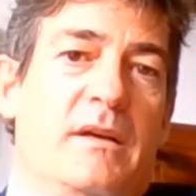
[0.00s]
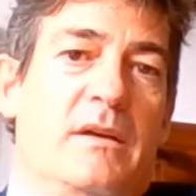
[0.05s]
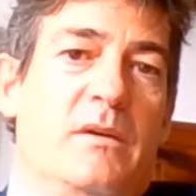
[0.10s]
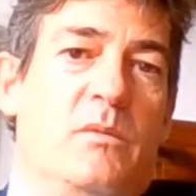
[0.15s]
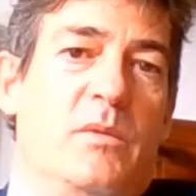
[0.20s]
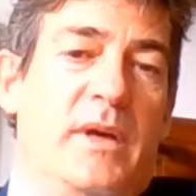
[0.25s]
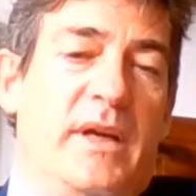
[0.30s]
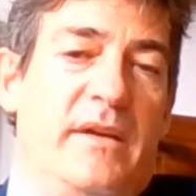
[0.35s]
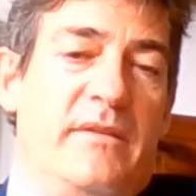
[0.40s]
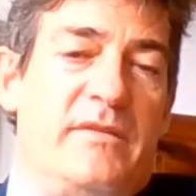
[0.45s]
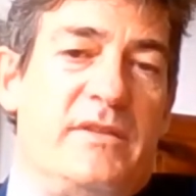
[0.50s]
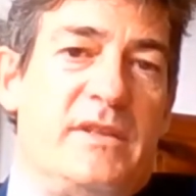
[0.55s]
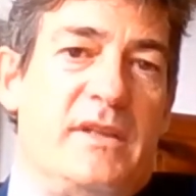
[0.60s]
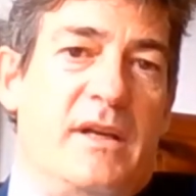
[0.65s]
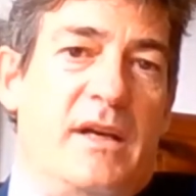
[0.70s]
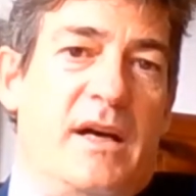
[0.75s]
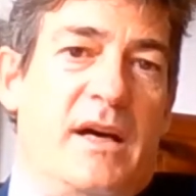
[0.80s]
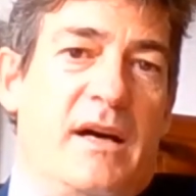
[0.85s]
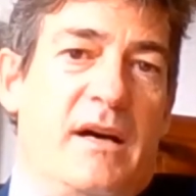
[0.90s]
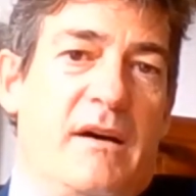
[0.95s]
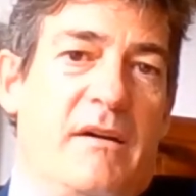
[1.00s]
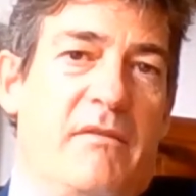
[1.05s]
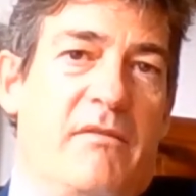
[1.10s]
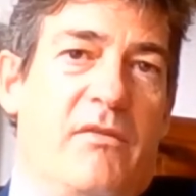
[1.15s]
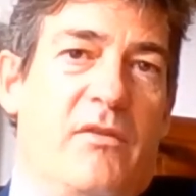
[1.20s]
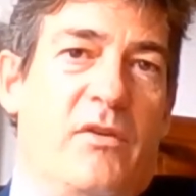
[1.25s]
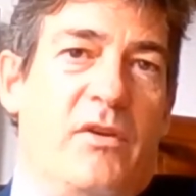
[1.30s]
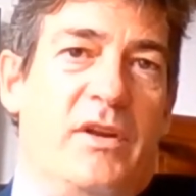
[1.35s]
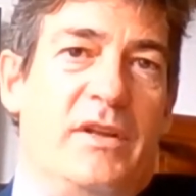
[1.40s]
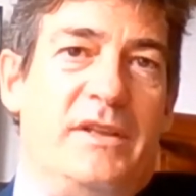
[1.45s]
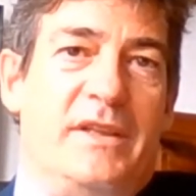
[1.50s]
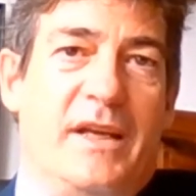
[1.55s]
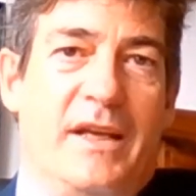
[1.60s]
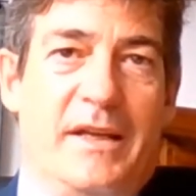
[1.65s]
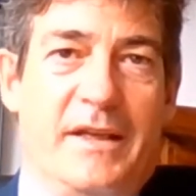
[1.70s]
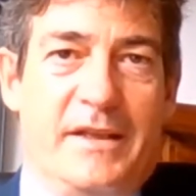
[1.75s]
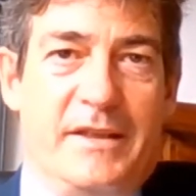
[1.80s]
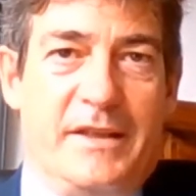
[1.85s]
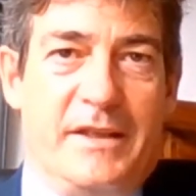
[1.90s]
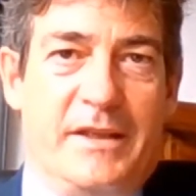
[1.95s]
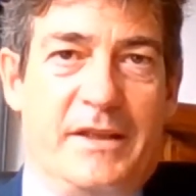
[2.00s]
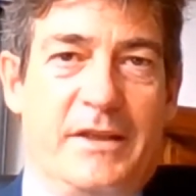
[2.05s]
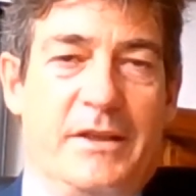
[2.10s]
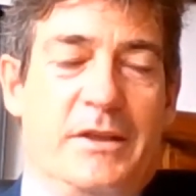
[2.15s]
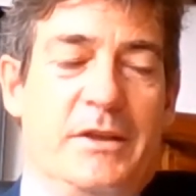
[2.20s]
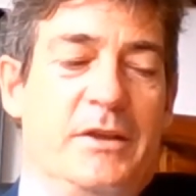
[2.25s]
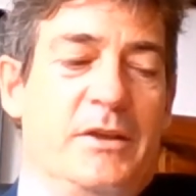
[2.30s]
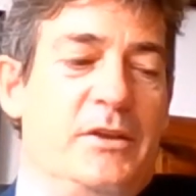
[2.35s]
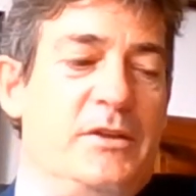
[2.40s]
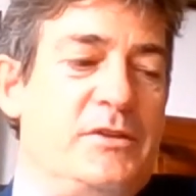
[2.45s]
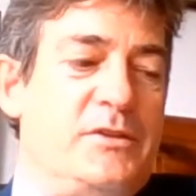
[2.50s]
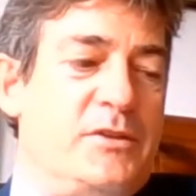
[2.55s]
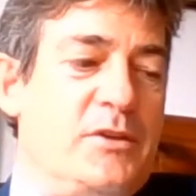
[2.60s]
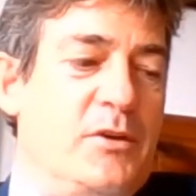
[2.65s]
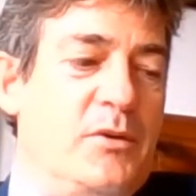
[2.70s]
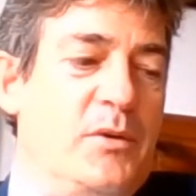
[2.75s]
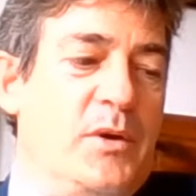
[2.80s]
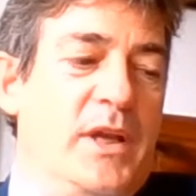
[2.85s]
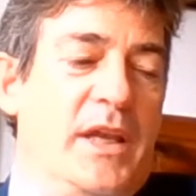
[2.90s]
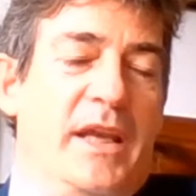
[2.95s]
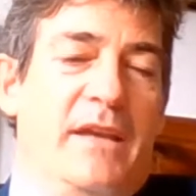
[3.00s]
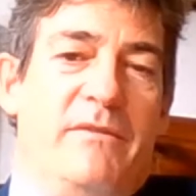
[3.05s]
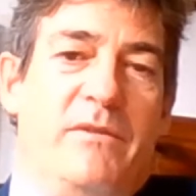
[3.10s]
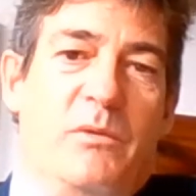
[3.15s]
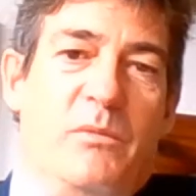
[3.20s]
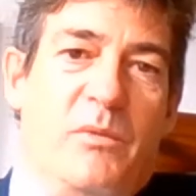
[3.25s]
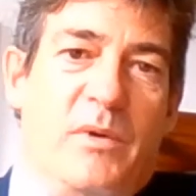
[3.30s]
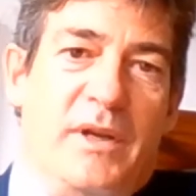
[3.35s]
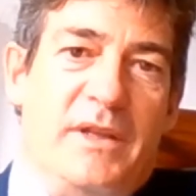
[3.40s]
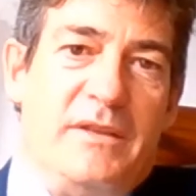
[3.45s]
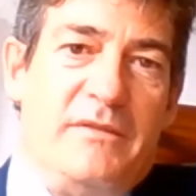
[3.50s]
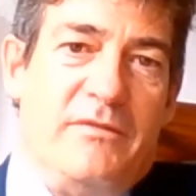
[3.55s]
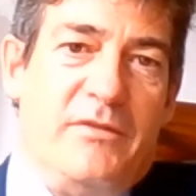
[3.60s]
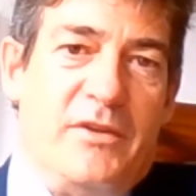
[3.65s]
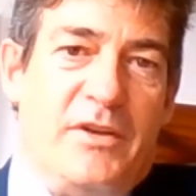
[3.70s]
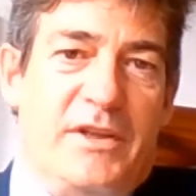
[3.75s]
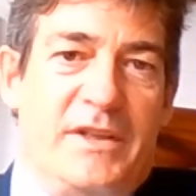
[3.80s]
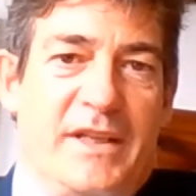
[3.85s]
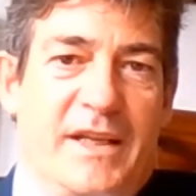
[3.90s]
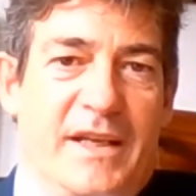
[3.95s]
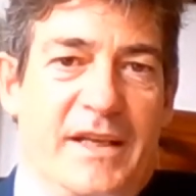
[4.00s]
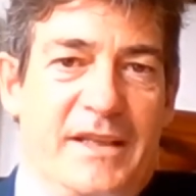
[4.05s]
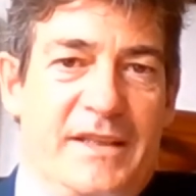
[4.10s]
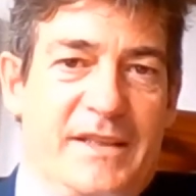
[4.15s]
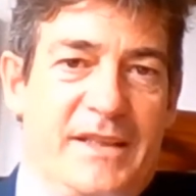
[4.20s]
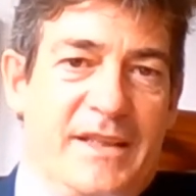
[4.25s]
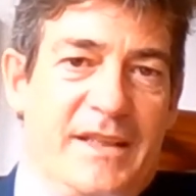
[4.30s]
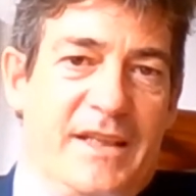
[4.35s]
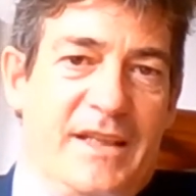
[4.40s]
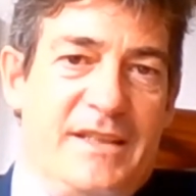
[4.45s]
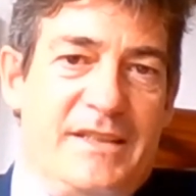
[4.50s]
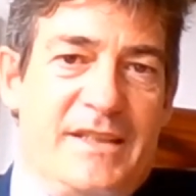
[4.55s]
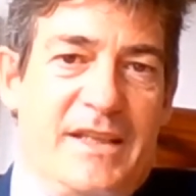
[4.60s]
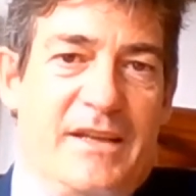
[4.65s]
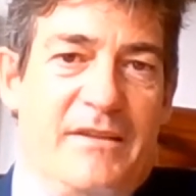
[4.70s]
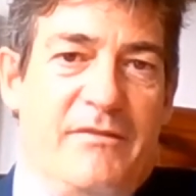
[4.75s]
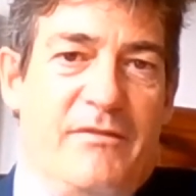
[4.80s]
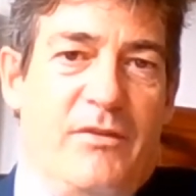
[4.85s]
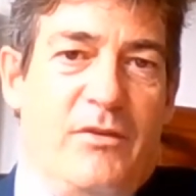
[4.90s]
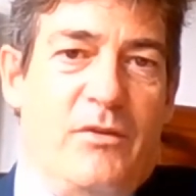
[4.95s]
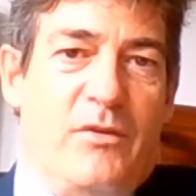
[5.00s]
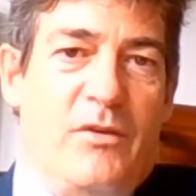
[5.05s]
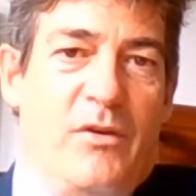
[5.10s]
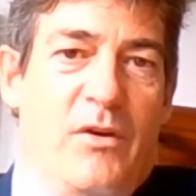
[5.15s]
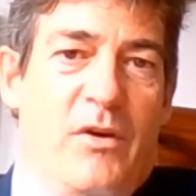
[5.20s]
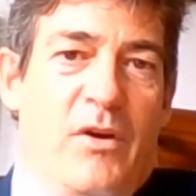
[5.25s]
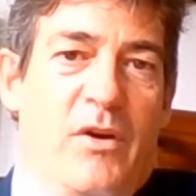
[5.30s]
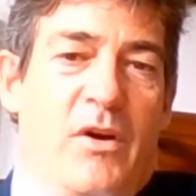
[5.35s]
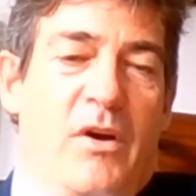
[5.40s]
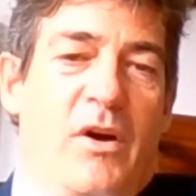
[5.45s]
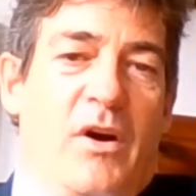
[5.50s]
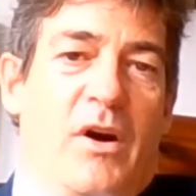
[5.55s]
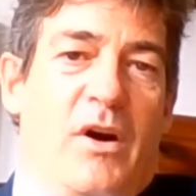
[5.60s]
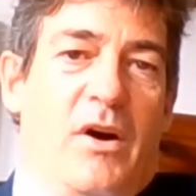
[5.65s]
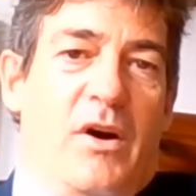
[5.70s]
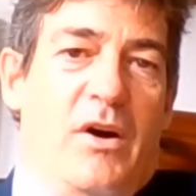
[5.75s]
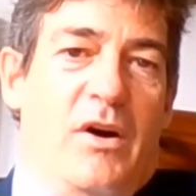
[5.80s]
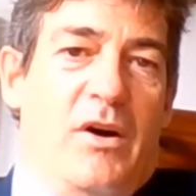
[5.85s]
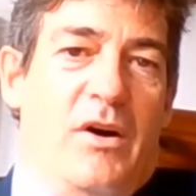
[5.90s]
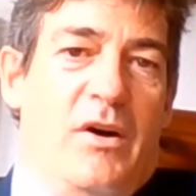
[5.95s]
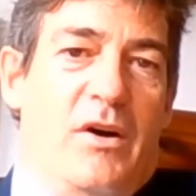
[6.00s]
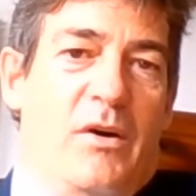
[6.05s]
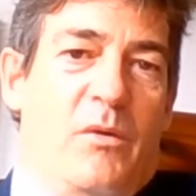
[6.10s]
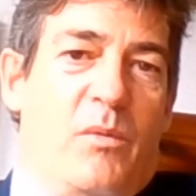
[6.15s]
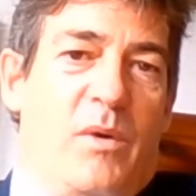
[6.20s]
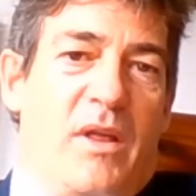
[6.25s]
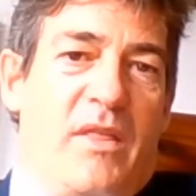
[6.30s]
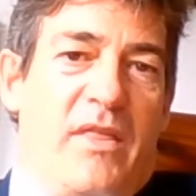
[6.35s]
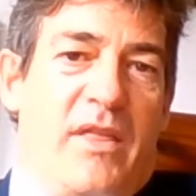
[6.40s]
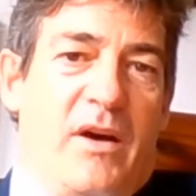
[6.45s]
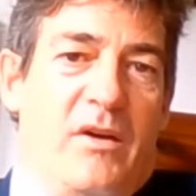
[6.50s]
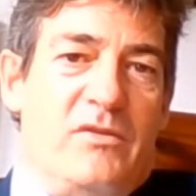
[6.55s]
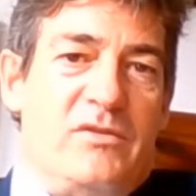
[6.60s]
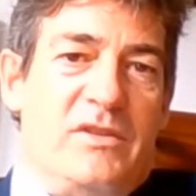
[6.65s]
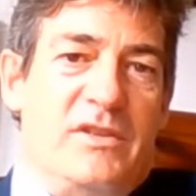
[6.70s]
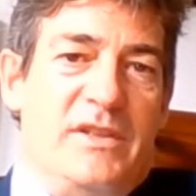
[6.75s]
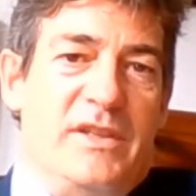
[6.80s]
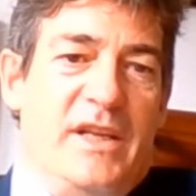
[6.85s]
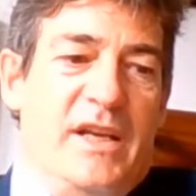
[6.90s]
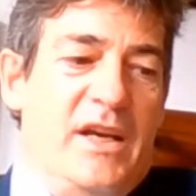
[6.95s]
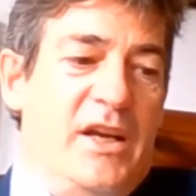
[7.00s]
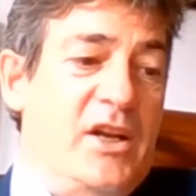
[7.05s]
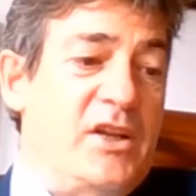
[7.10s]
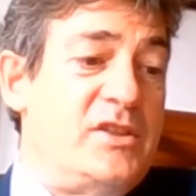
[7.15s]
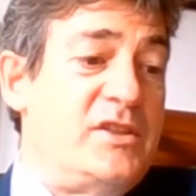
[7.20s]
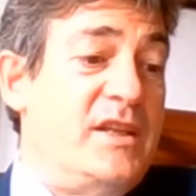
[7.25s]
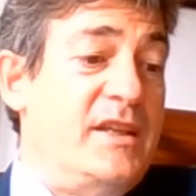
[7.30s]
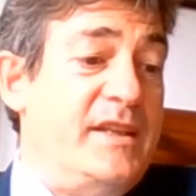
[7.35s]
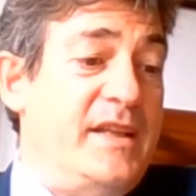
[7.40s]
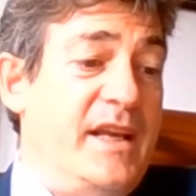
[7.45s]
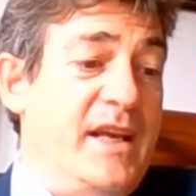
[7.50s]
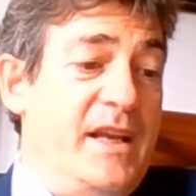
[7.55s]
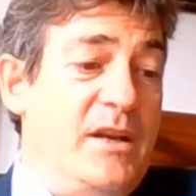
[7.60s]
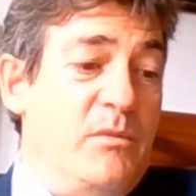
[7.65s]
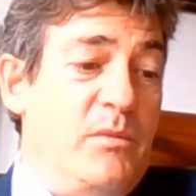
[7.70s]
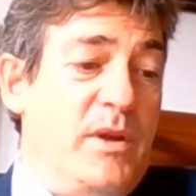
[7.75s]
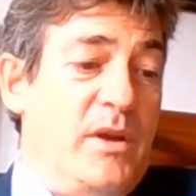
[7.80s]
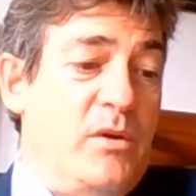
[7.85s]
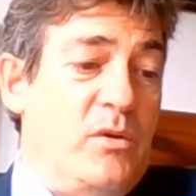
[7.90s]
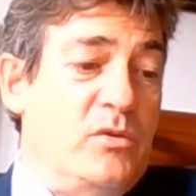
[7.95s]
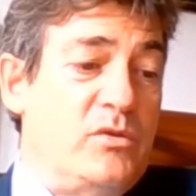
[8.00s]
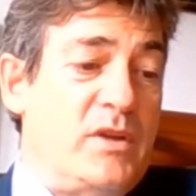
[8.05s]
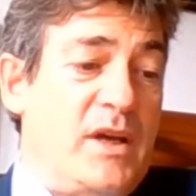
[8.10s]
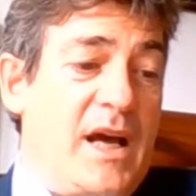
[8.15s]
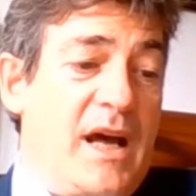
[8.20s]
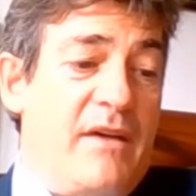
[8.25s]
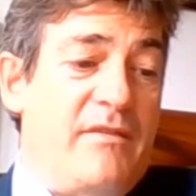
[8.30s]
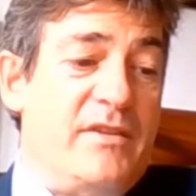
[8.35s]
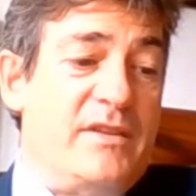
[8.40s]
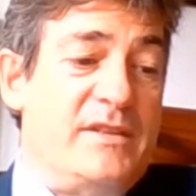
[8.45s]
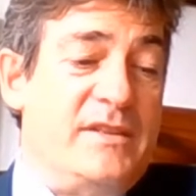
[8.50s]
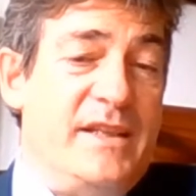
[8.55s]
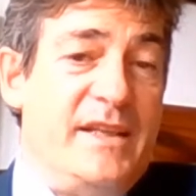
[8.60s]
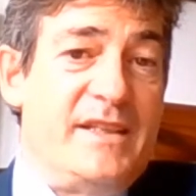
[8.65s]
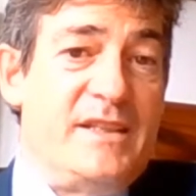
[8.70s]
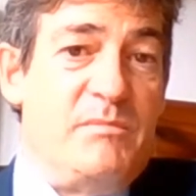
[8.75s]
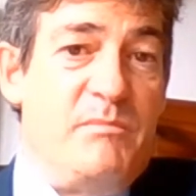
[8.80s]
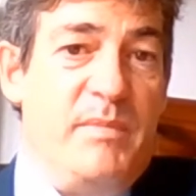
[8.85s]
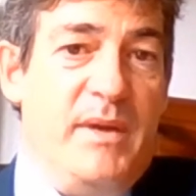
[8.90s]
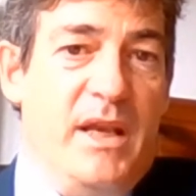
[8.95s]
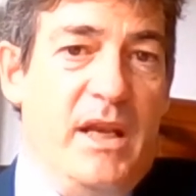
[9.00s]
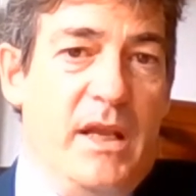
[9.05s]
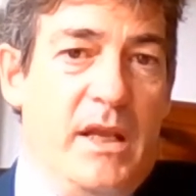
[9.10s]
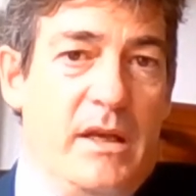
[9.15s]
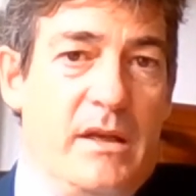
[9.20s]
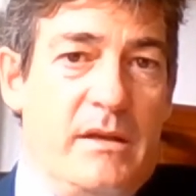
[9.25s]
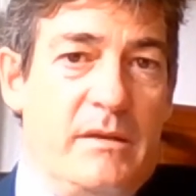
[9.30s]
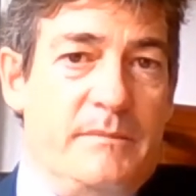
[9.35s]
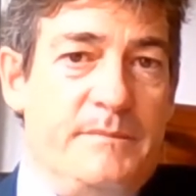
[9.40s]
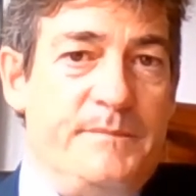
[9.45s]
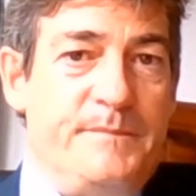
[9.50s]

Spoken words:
Waves are for eternity. So if we went for eternity, let's say for 1000 years, then we could have 6 billion.